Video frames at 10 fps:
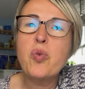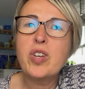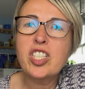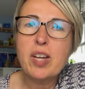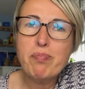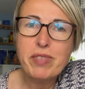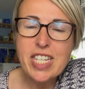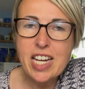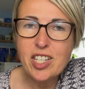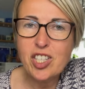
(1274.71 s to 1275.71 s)
which
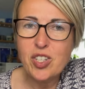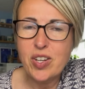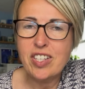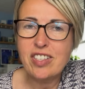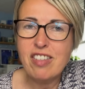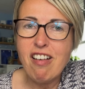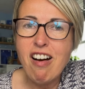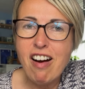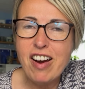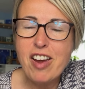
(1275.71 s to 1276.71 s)
takes you into the
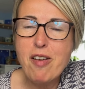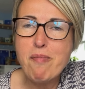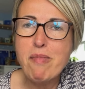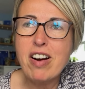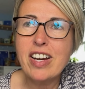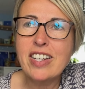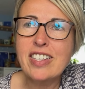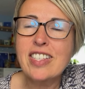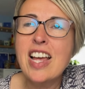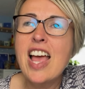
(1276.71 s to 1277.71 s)
higher
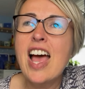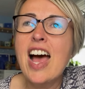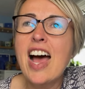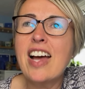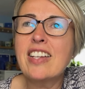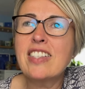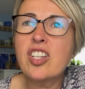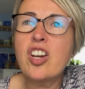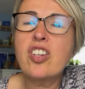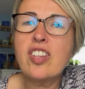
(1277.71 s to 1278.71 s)
mind and
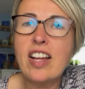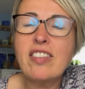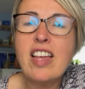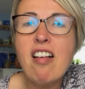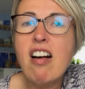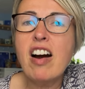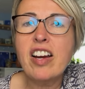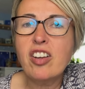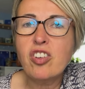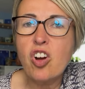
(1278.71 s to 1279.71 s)
you know and that
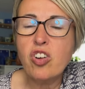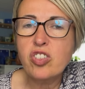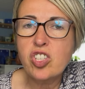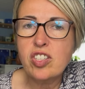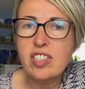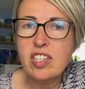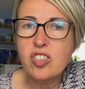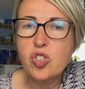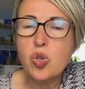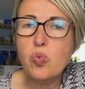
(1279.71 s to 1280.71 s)
higher
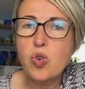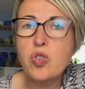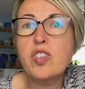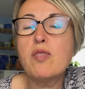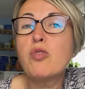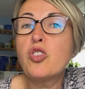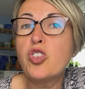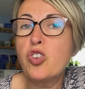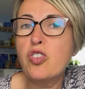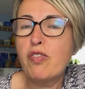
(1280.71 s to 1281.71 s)
consciousness towards a more
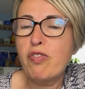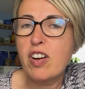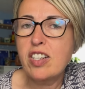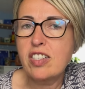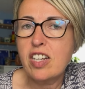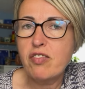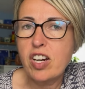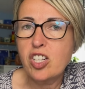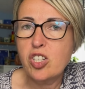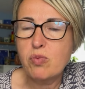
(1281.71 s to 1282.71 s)
unified
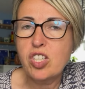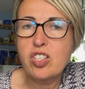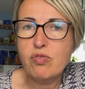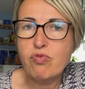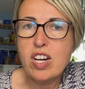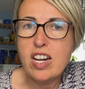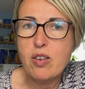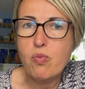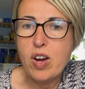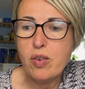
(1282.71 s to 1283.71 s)
direction which is
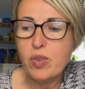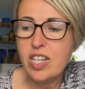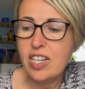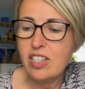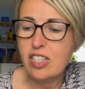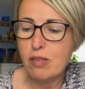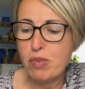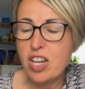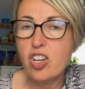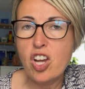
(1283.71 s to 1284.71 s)
really where we need to
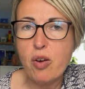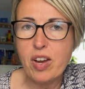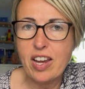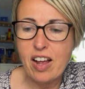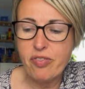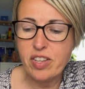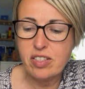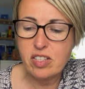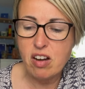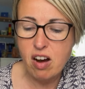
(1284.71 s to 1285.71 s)
be going at
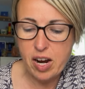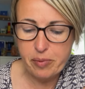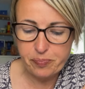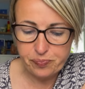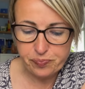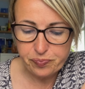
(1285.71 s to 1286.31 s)
this time